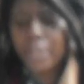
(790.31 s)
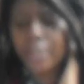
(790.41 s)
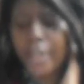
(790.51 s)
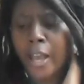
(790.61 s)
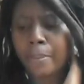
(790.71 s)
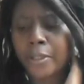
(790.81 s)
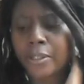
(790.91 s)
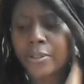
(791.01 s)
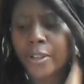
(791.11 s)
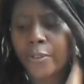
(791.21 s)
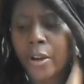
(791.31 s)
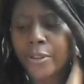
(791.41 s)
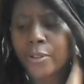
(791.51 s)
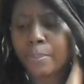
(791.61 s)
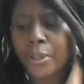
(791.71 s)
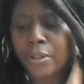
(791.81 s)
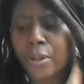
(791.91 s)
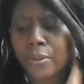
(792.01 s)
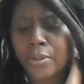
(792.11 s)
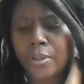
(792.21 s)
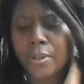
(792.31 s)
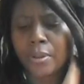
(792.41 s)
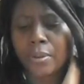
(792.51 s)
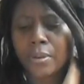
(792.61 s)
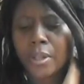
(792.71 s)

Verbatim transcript: inhabitants have also been known to do.